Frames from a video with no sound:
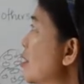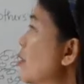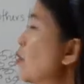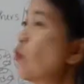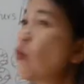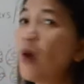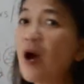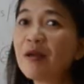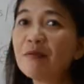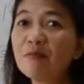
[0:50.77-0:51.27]

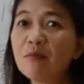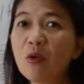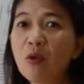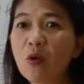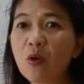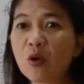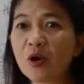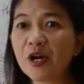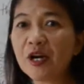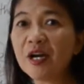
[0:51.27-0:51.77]
one
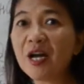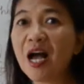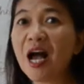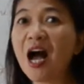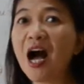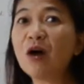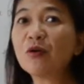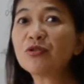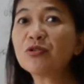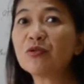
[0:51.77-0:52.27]
more
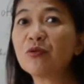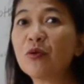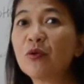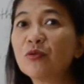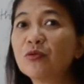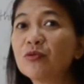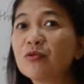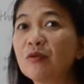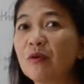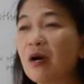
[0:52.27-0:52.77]
out
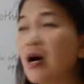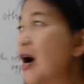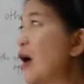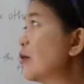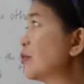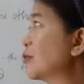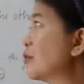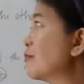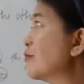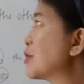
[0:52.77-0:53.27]
of
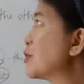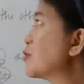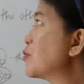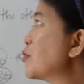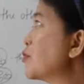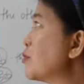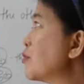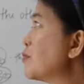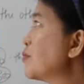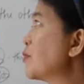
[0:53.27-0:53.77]
a
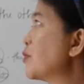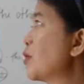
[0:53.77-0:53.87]
group